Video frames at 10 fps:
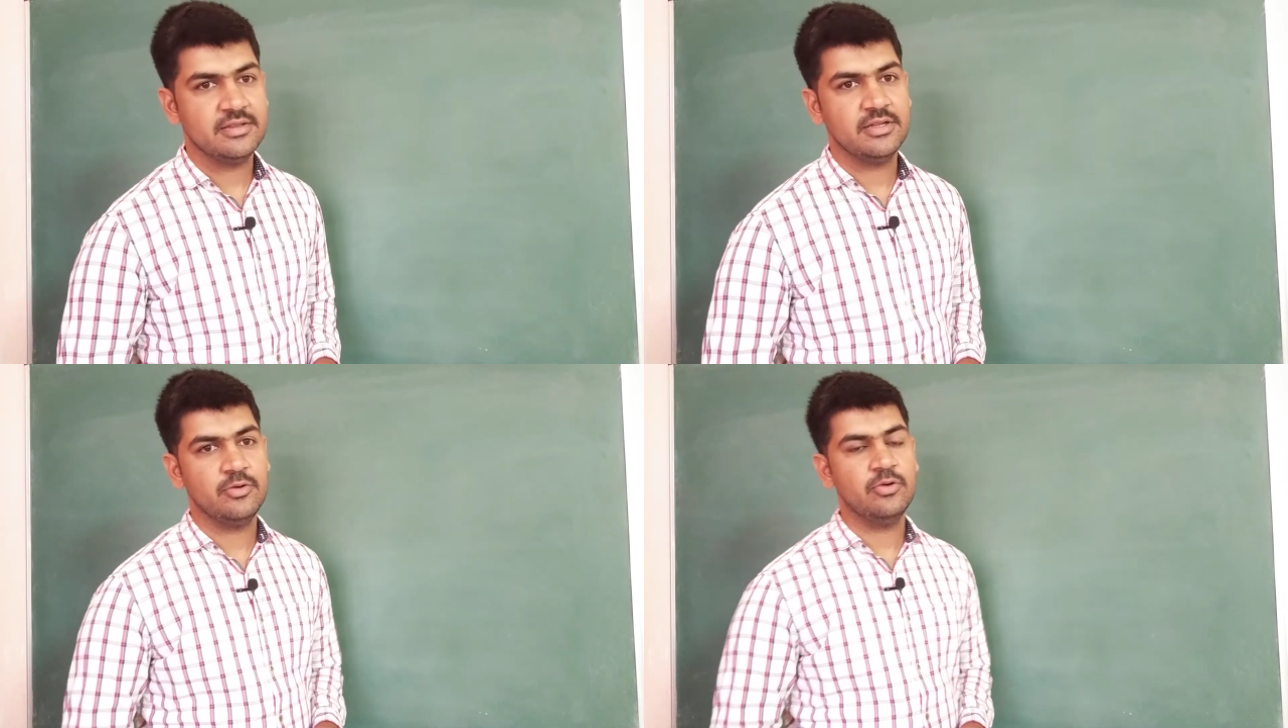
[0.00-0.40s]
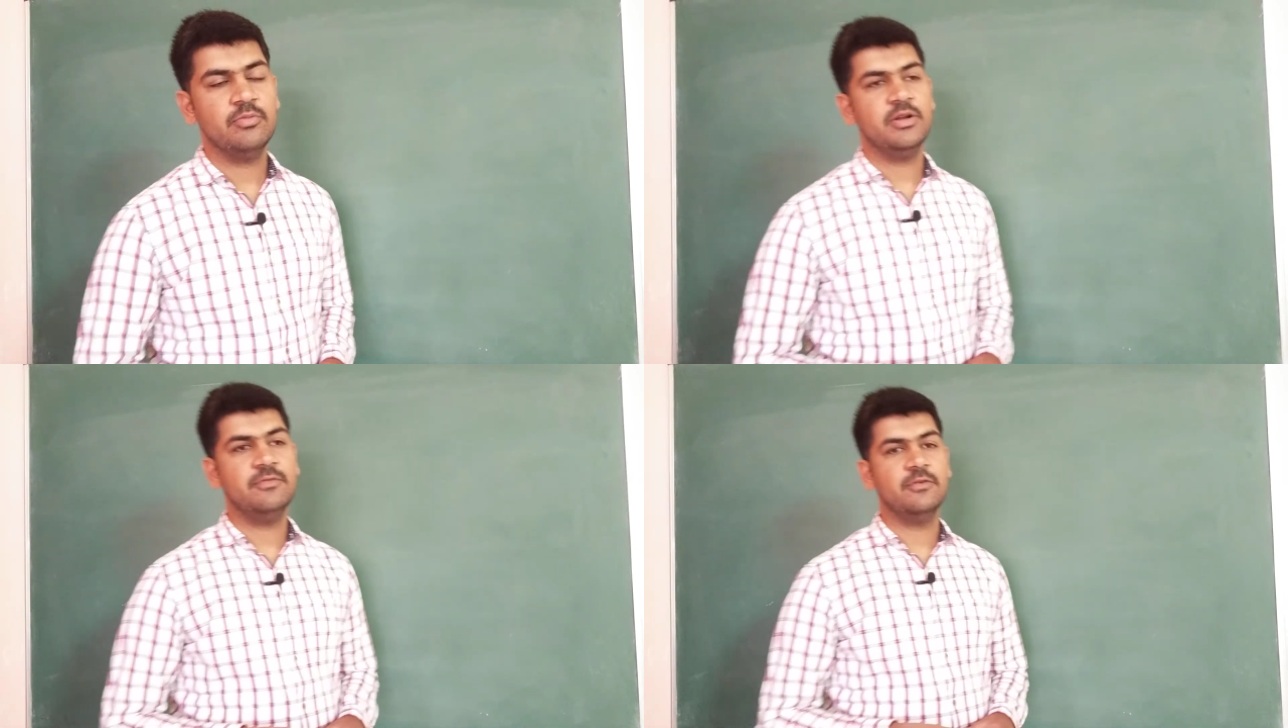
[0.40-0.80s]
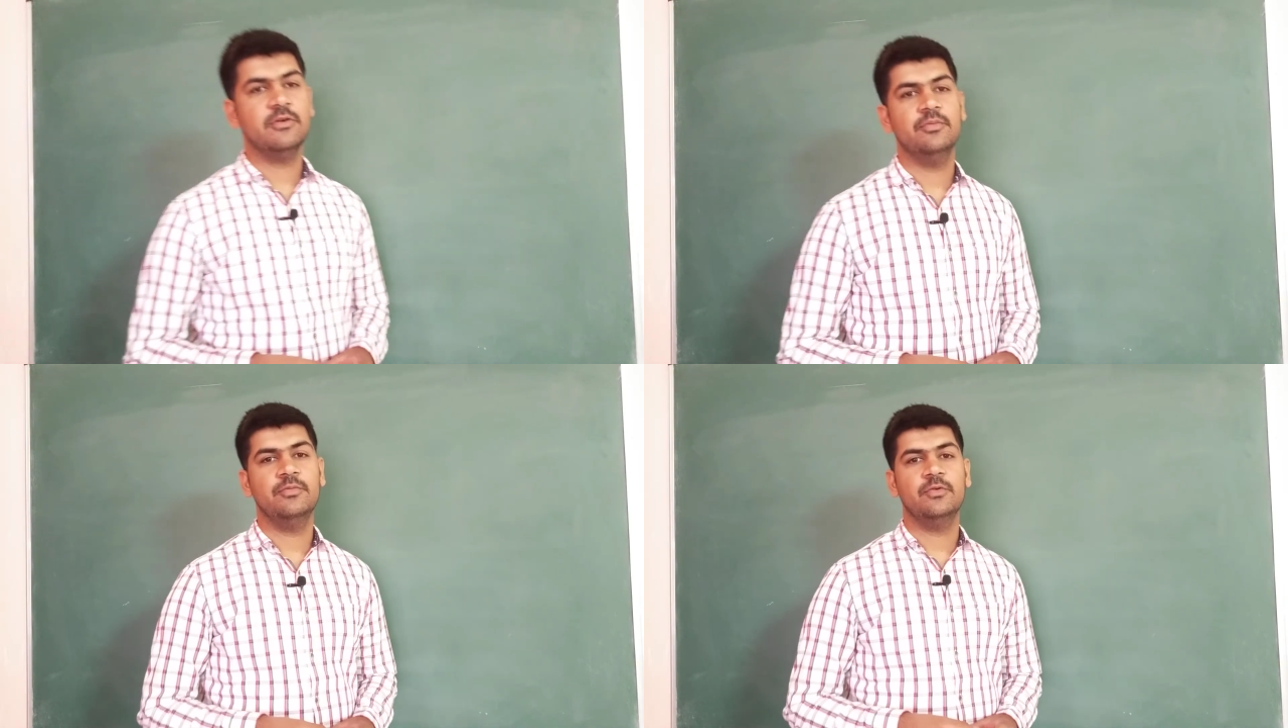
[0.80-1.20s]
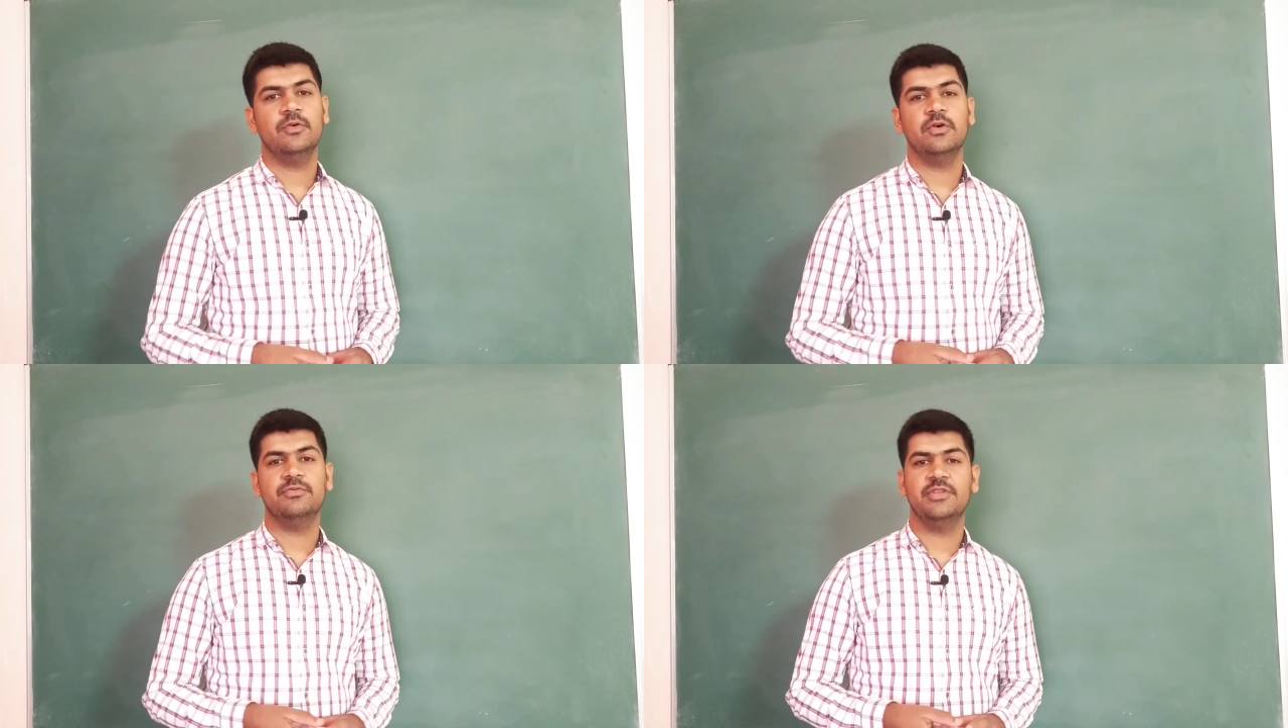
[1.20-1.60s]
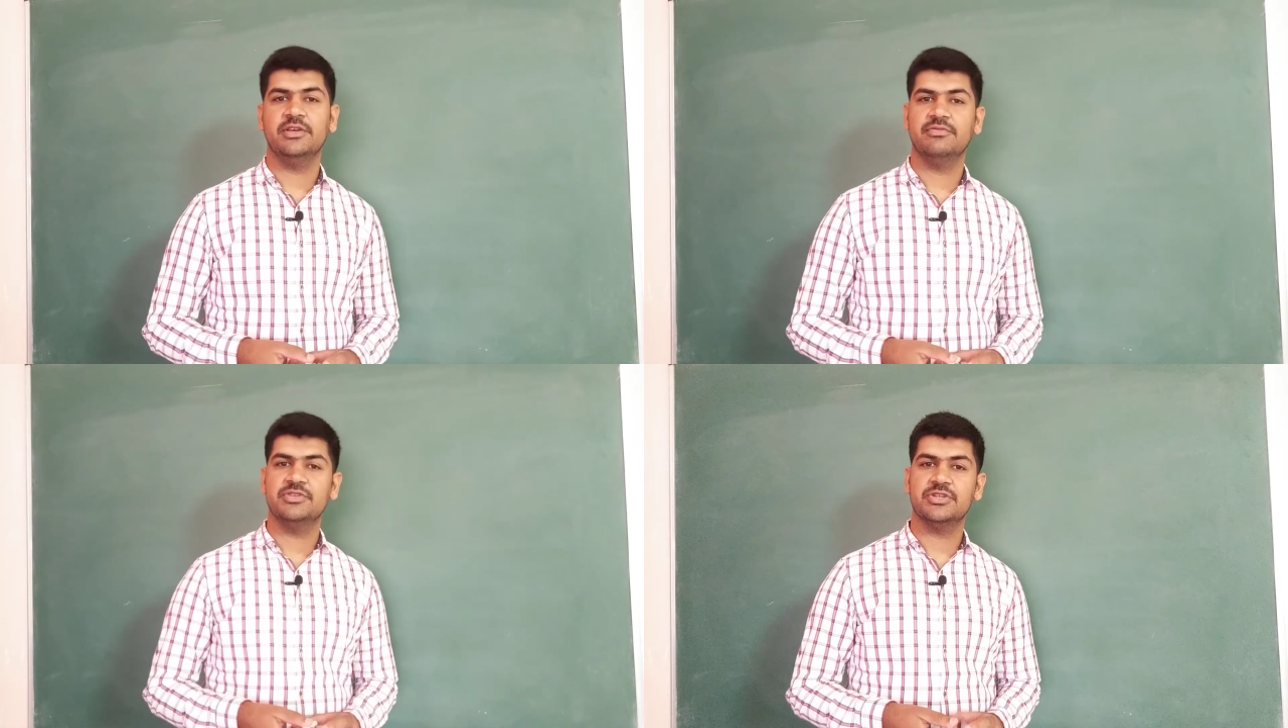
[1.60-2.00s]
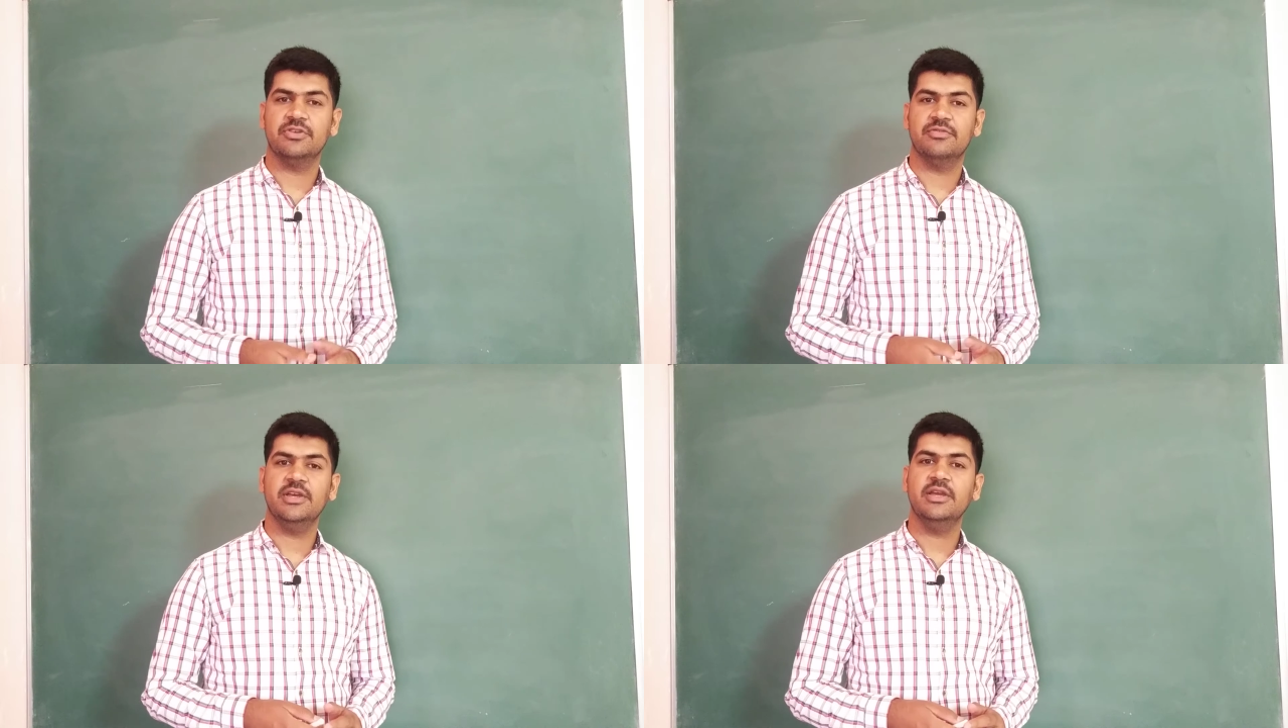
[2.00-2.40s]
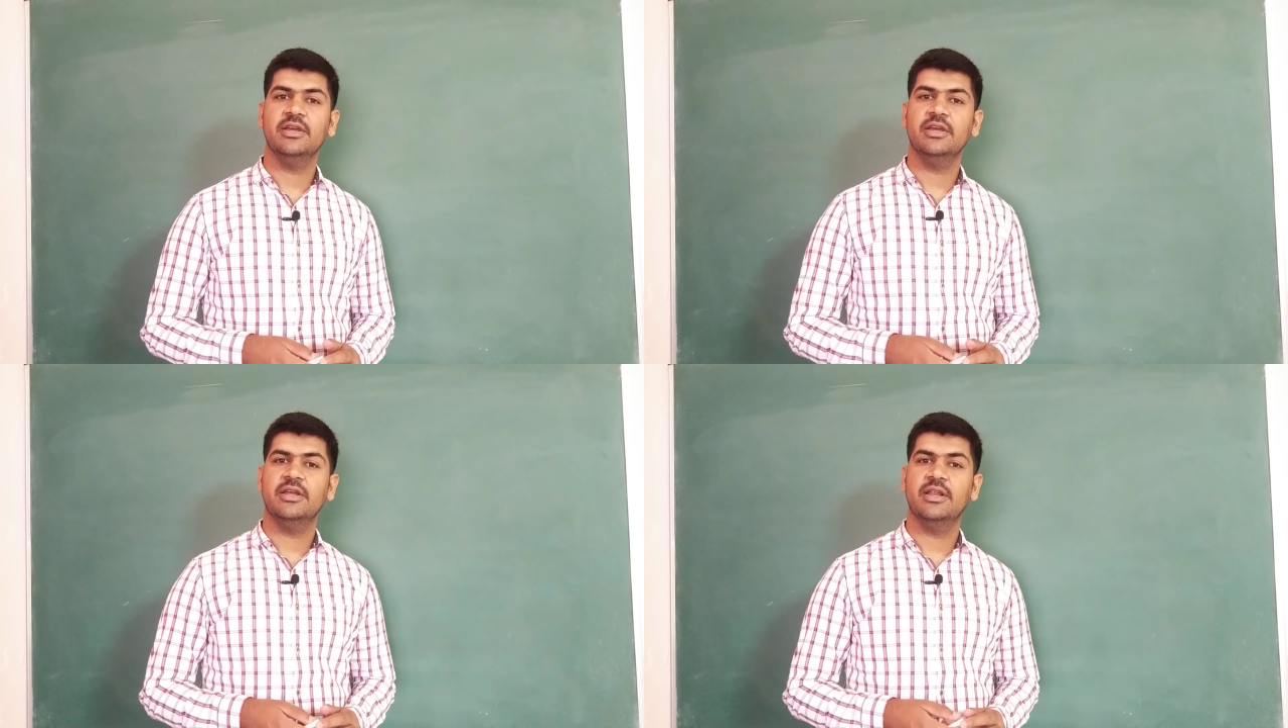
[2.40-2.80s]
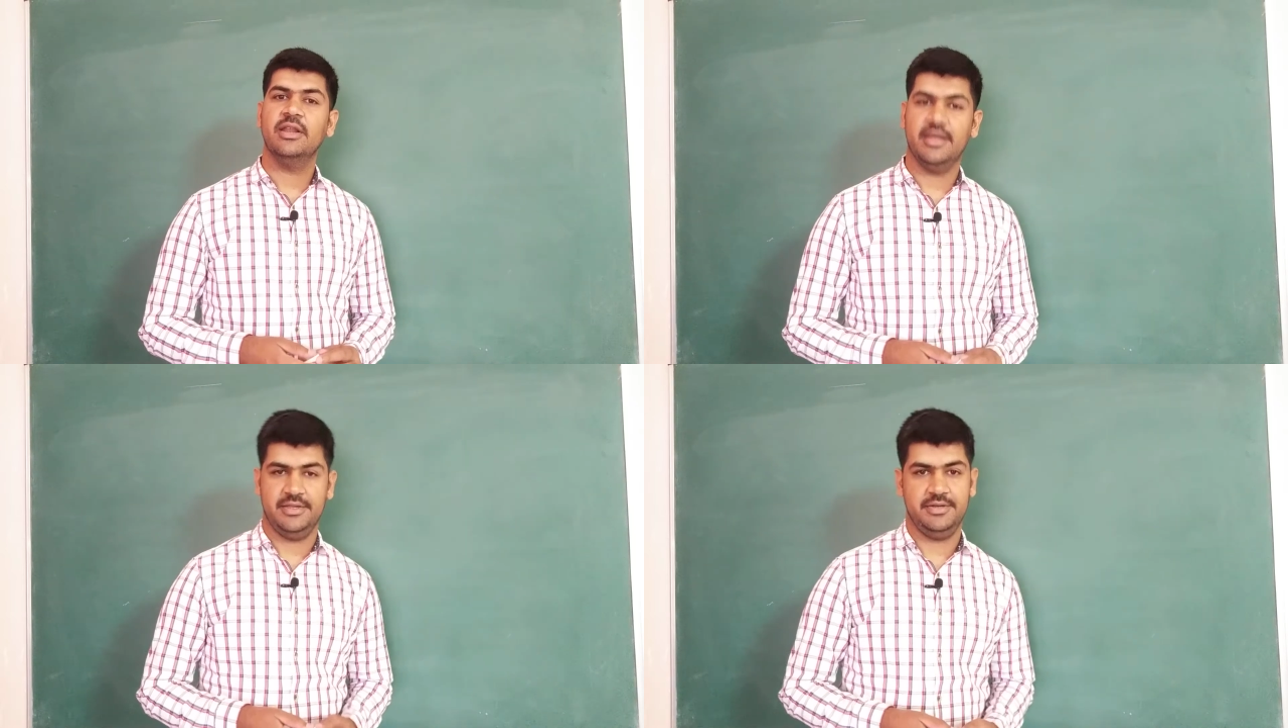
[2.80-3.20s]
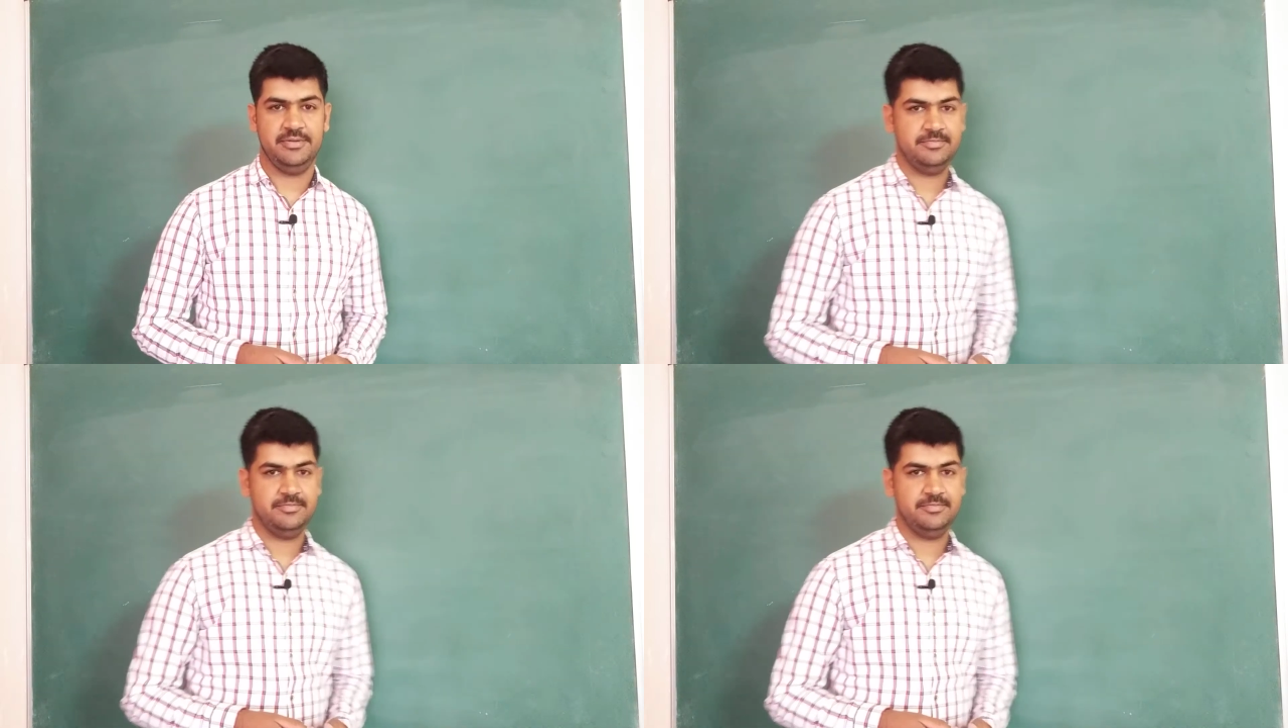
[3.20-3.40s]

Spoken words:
the normal form of the equation of a line.